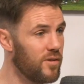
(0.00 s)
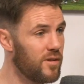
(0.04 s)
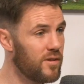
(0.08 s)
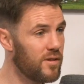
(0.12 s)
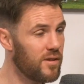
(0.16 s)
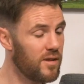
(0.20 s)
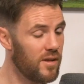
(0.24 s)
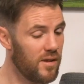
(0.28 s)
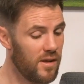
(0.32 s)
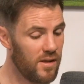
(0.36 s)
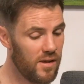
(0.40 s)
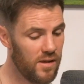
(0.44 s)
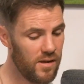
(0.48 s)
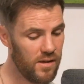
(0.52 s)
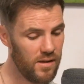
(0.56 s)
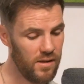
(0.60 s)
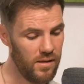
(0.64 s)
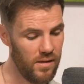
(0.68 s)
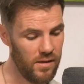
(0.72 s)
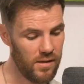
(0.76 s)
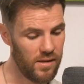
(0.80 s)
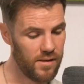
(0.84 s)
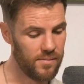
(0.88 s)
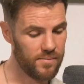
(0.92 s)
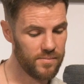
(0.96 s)
right? Yeah, yeah,
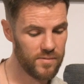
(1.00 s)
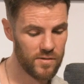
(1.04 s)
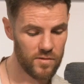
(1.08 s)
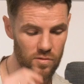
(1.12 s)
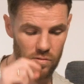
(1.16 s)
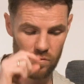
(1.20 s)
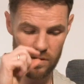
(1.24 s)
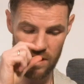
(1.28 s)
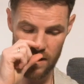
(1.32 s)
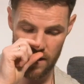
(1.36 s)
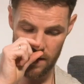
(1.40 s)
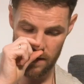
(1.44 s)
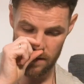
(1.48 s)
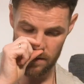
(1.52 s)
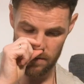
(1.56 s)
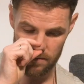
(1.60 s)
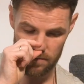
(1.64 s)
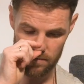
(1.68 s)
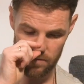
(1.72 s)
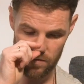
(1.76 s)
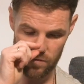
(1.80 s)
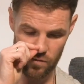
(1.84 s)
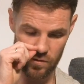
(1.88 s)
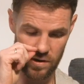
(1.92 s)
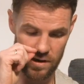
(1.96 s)
yeah. yeah. So Ken,
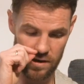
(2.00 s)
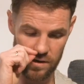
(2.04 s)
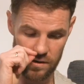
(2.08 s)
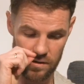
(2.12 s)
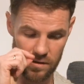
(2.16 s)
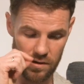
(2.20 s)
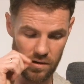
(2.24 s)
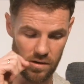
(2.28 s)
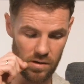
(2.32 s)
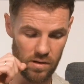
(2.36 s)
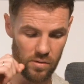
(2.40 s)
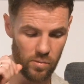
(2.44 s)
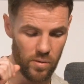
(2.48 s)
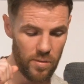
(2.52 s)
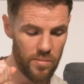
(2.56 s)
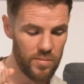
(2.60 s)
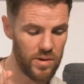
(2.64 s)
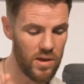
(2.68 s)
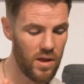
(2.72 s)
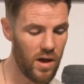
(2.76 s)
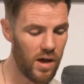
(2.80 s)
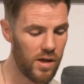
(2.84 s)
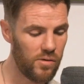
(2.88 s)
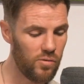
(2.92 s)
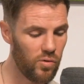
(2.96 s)
straight in there. Went with
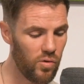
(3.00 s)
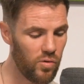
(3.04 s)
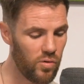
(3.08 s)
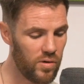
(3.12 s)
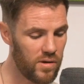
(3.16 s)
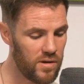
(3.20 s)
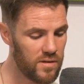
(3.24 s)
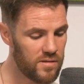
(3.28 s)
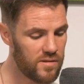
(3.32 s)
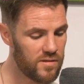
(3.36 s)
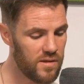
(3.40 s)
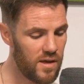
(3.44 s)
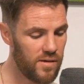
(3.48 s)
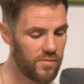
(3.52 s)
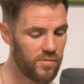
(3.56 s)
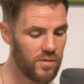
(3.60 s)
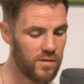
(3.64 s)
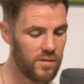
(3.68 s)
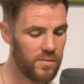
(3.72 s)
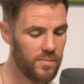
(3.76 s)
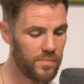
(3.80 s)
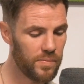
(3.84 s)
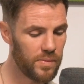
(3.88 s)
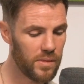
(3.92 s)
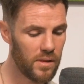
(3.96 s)
Niall Ronan at
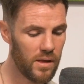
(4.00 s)
seven.